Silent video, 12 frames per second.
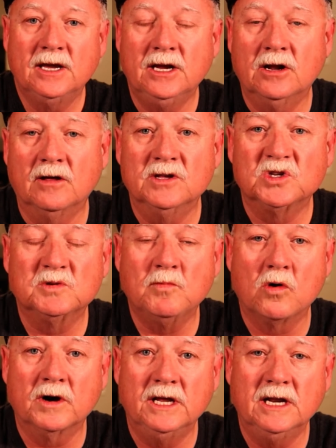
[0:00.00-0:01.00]
you know, this
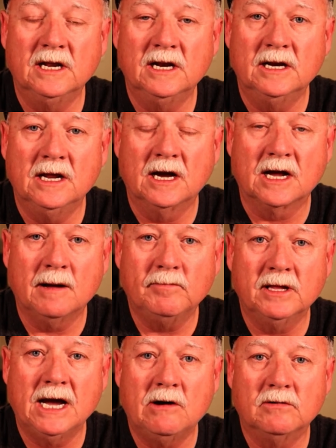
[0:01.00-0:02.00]
morning in a
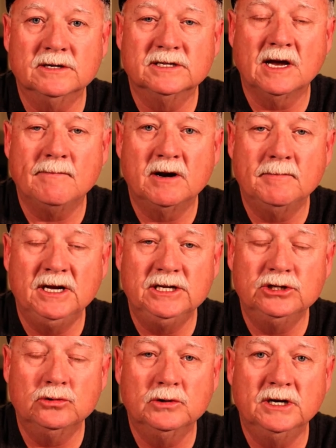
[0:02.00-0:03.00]
couple hours, I'm going to be
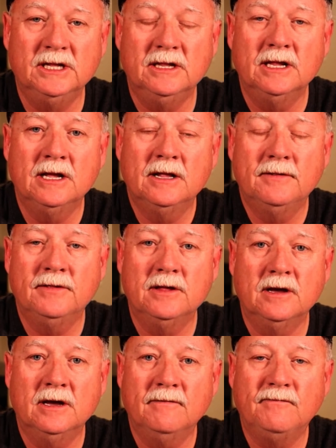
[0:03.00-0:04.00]
doing
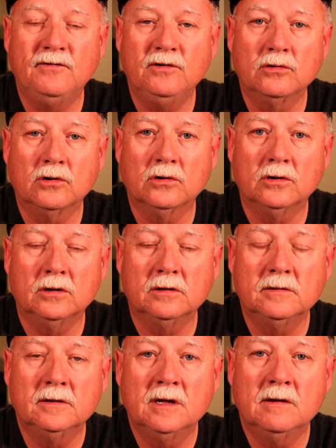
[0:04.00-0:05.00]
the
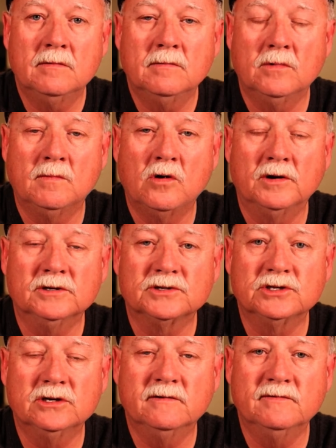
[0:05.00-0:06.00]
funeral memorial
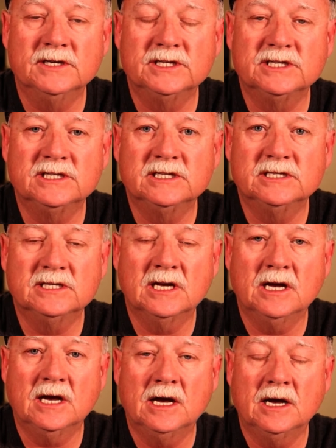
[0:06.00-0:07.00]
service
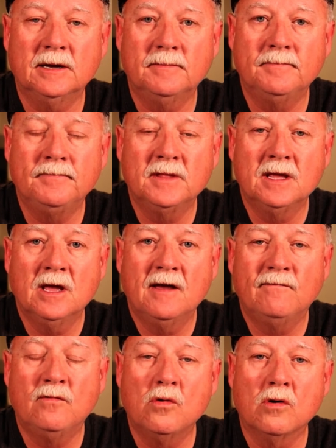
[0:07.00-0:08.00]
uh,
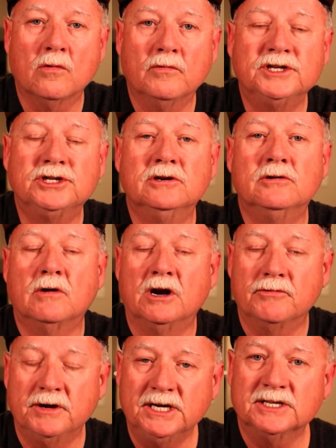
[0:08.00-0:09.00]
for Richard
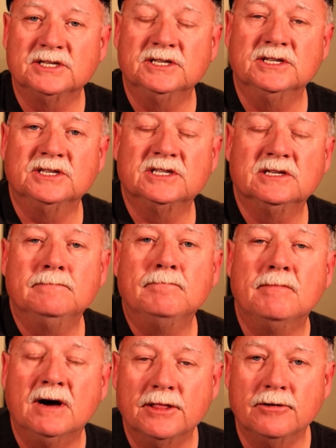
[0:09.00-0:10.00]
Rodriguez's
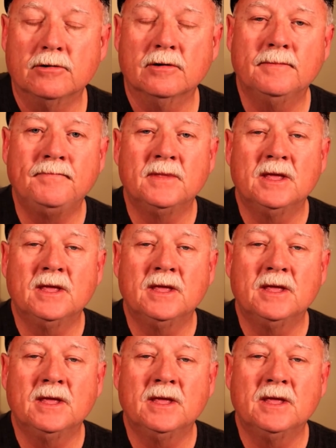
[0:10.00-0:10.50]
mother,